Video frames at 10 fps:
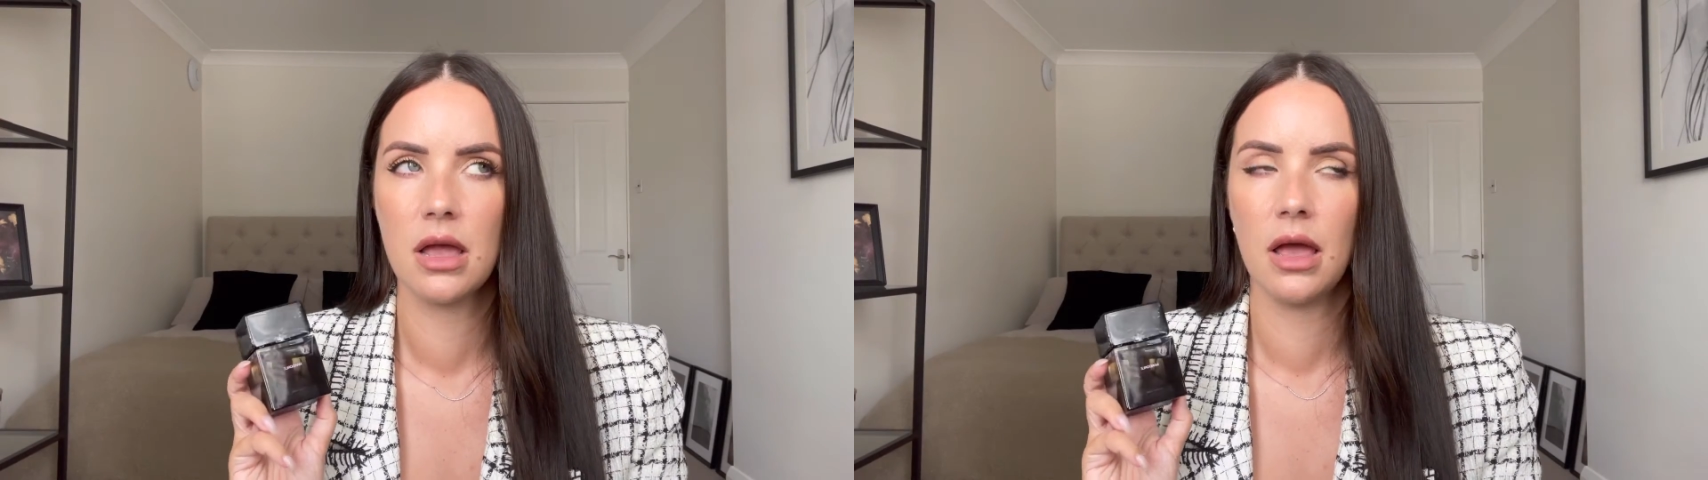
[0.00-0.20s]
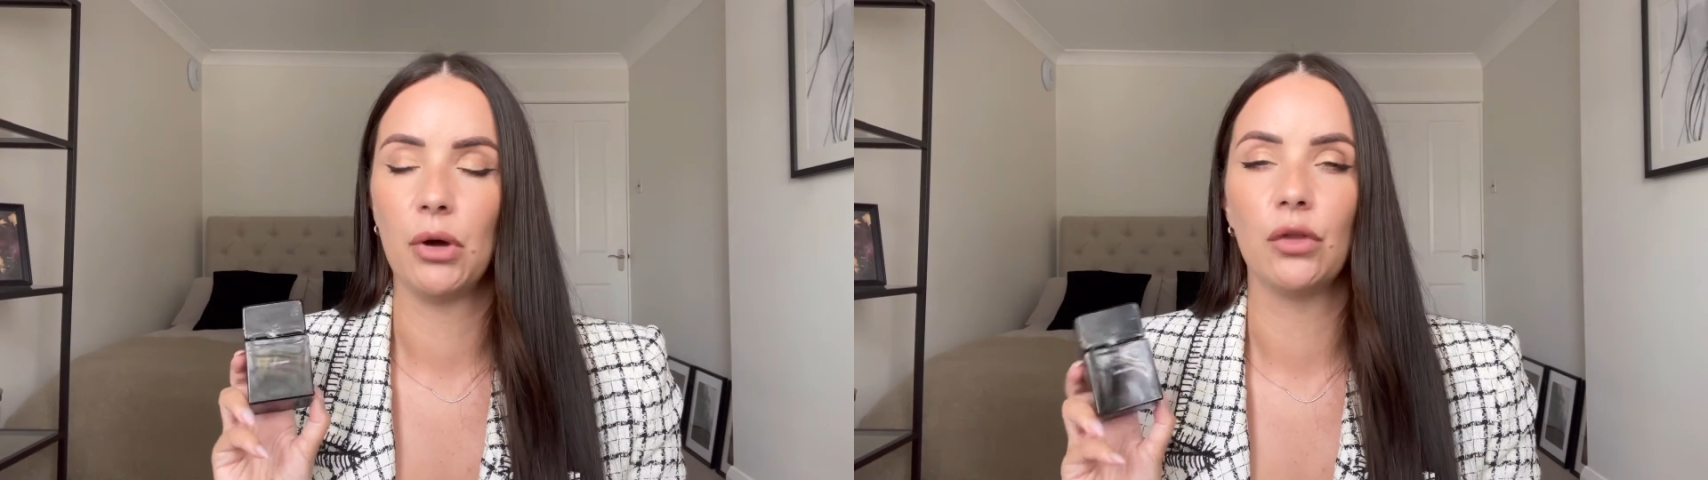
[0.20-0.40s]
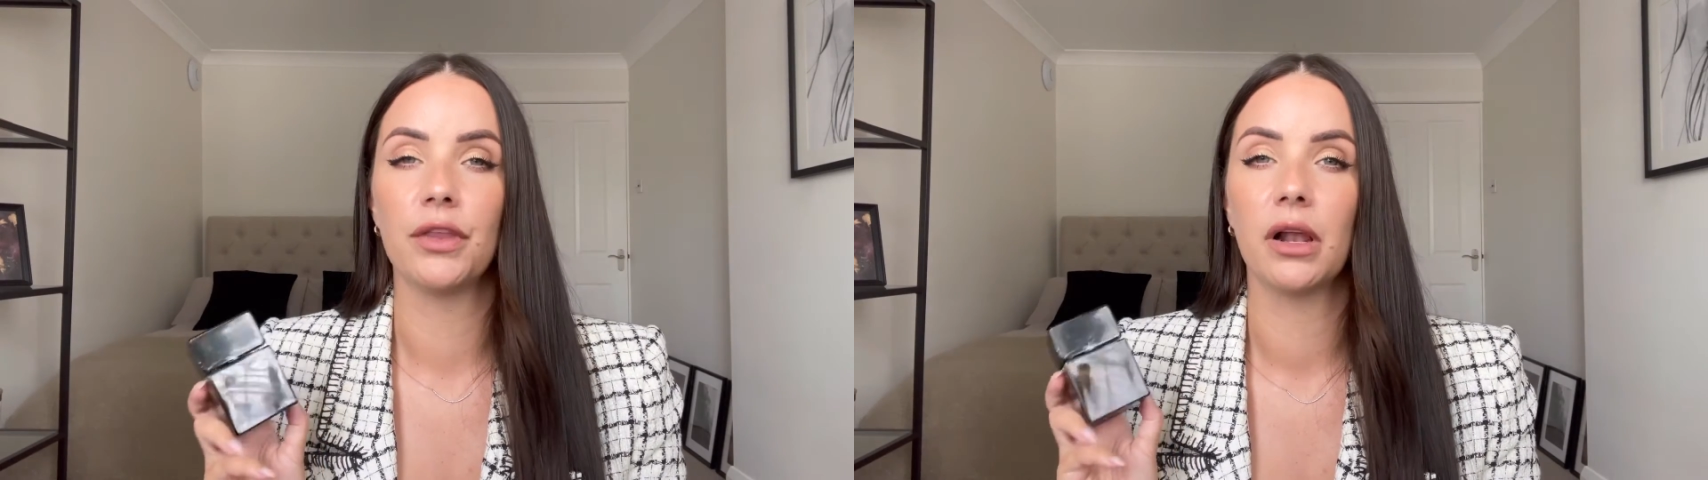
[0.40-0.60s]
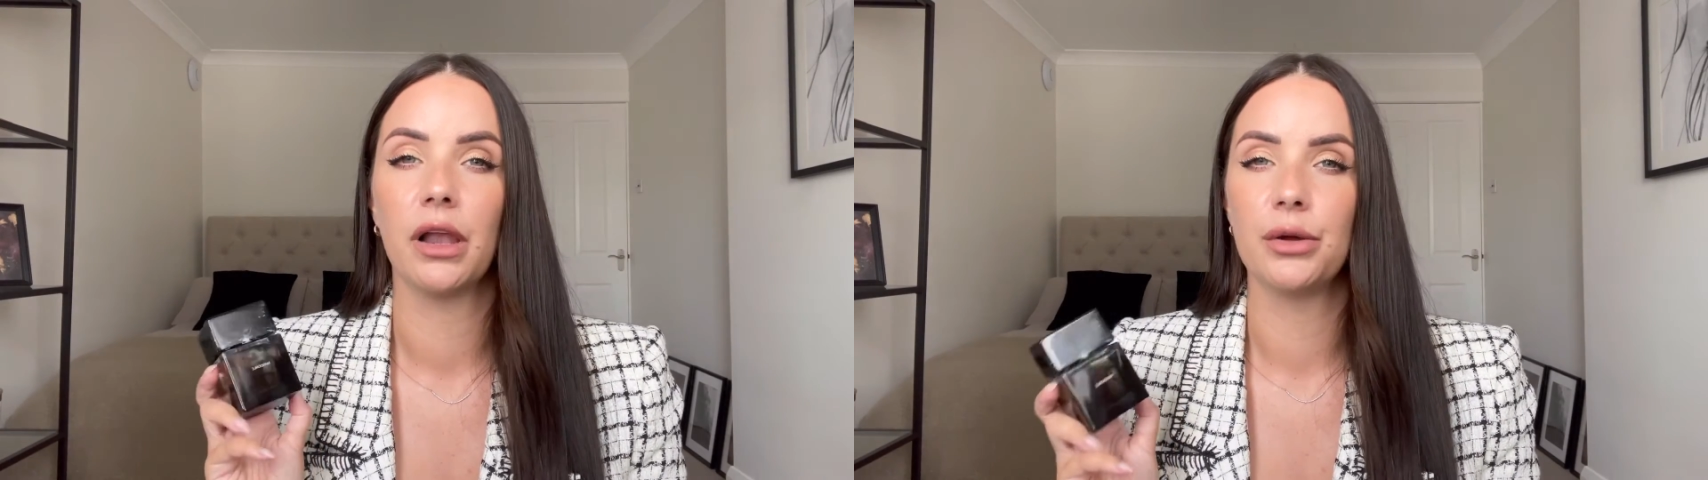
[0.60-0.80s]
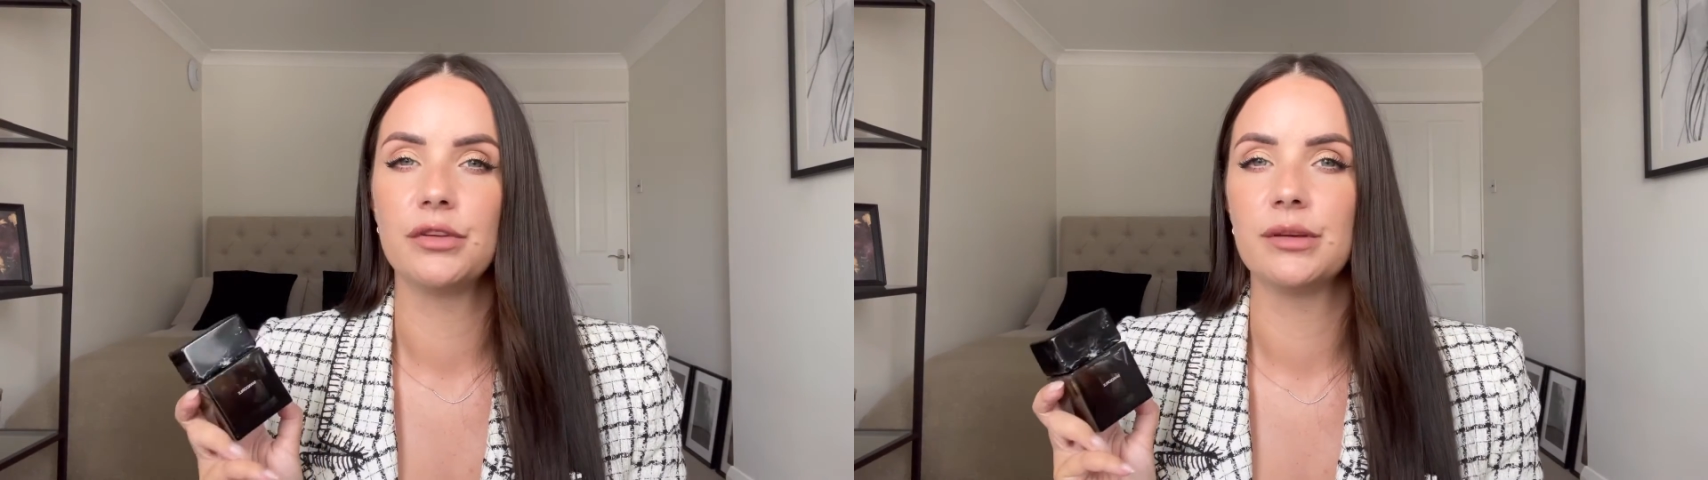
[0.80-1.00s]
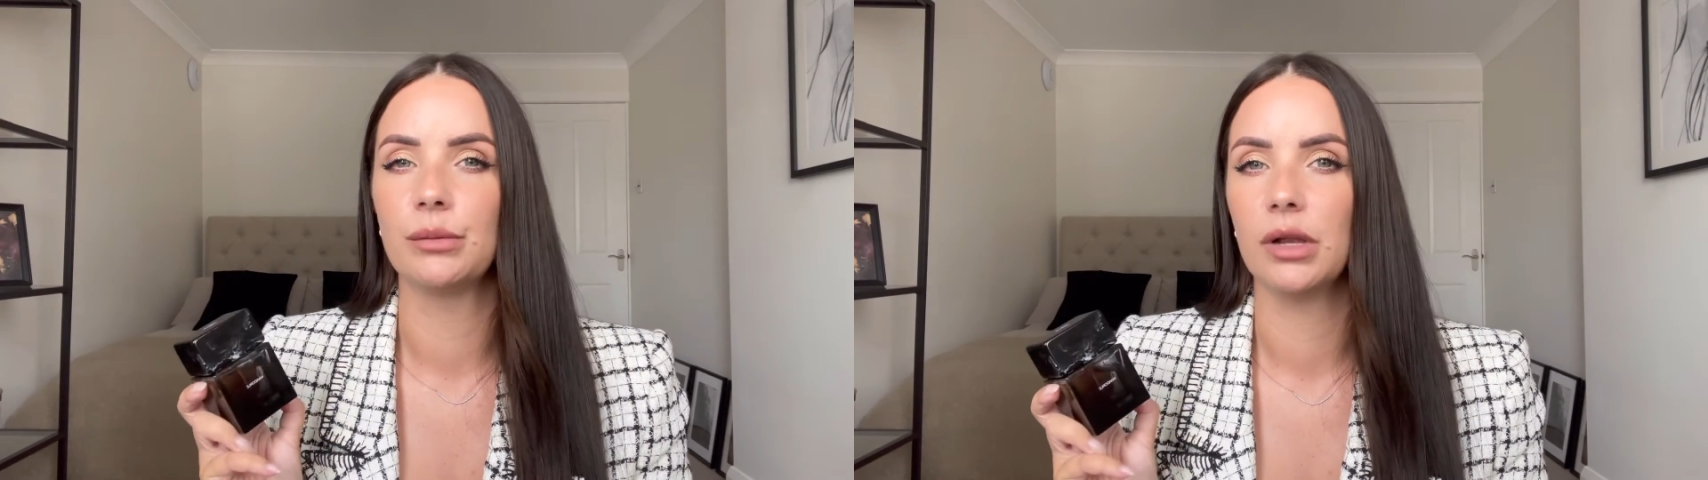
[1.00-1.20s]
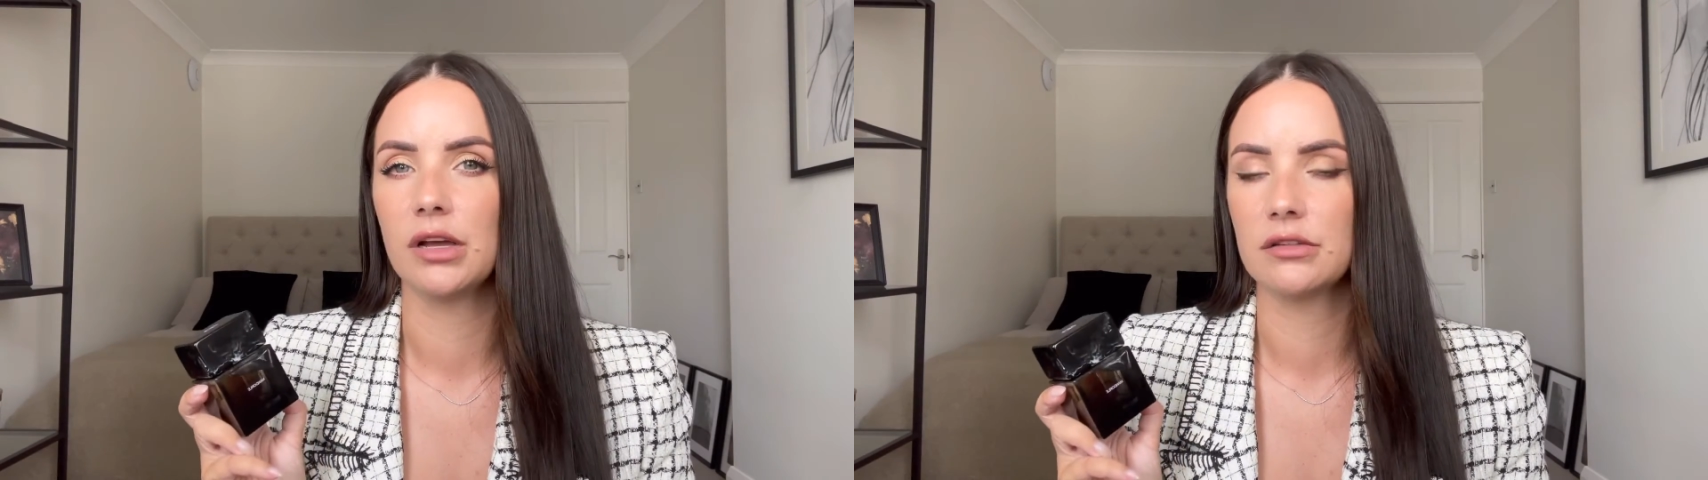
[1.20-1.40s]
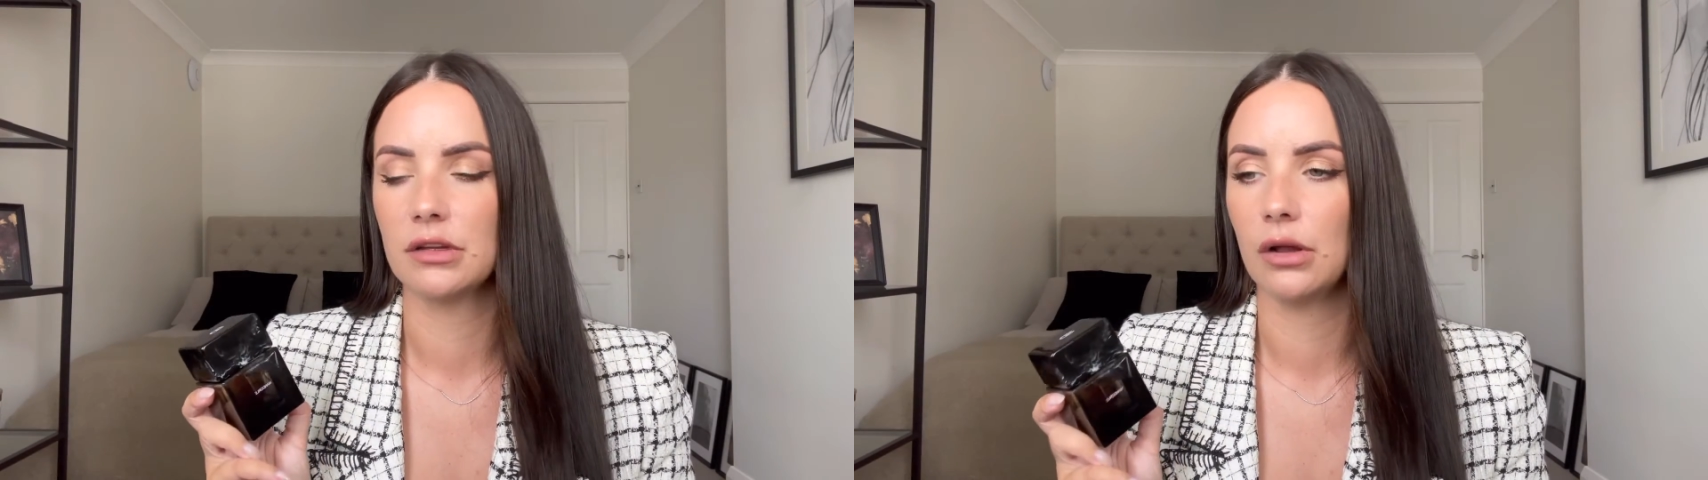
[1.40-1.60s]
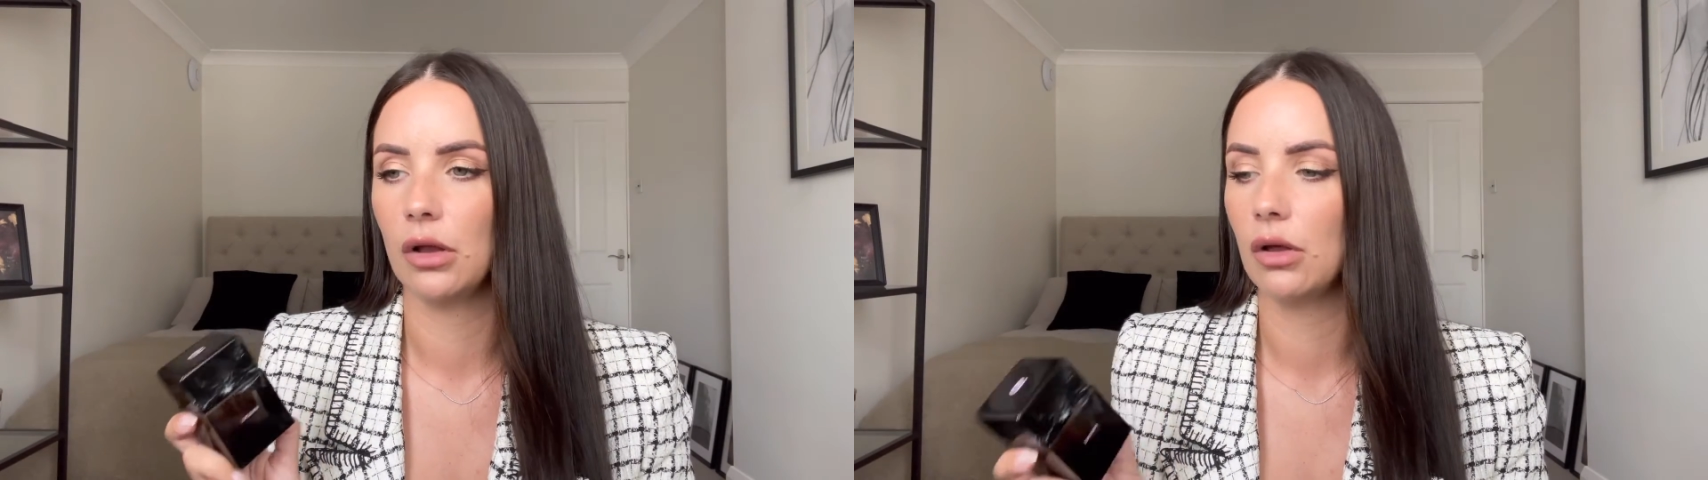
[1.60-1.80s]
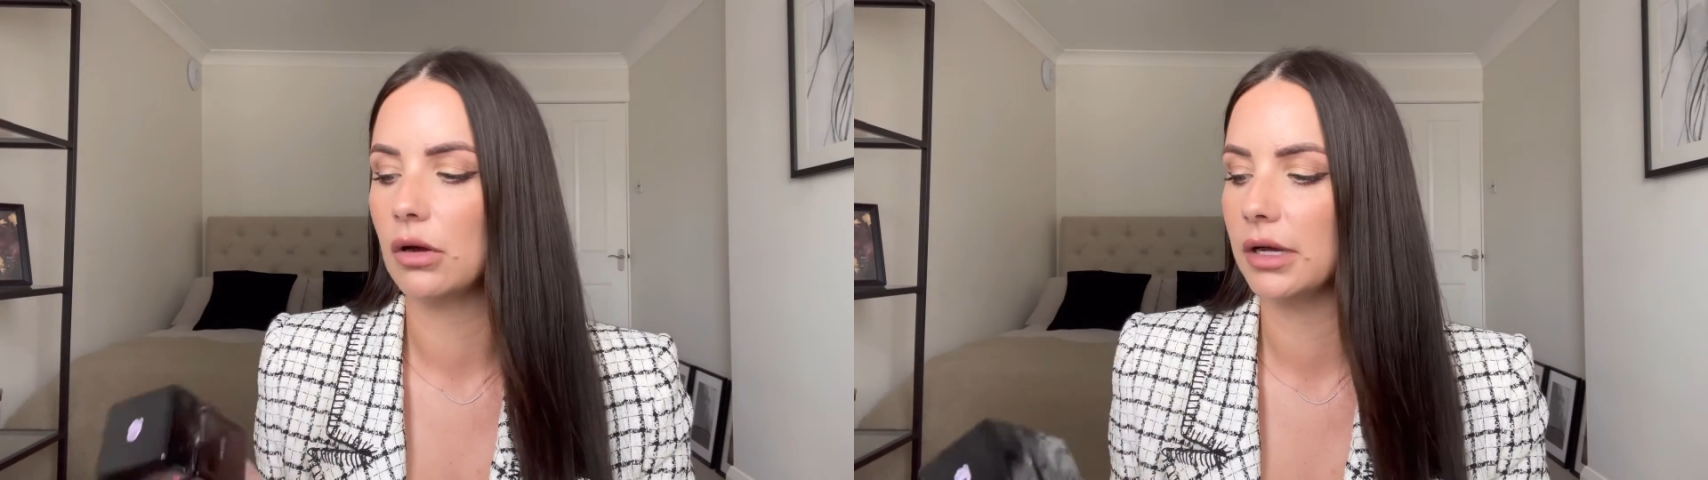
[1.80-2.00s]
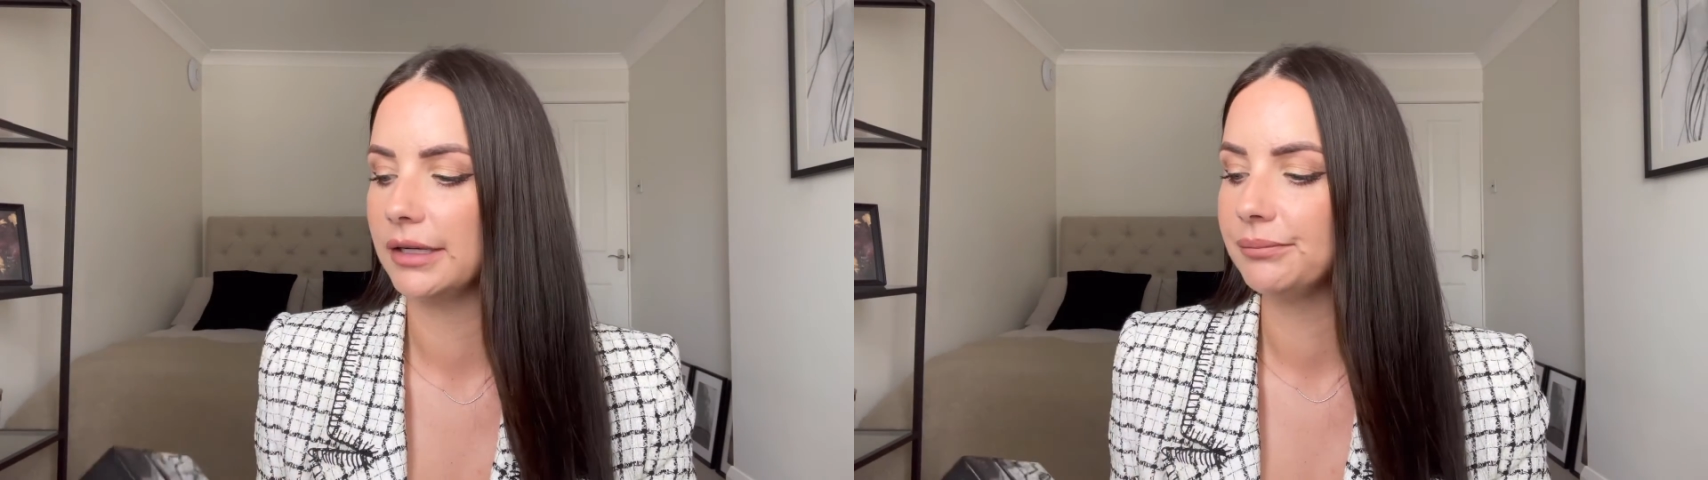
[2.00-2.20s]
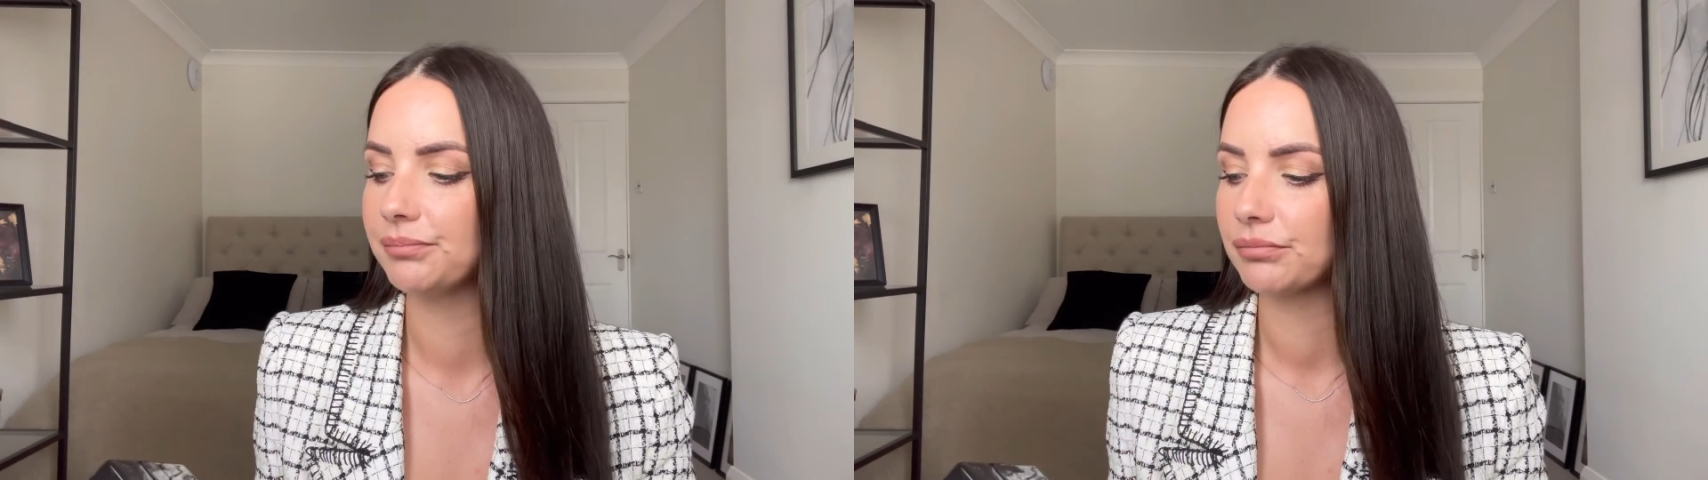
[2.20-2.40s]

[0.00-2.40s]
but on the clothes it will last a lot longer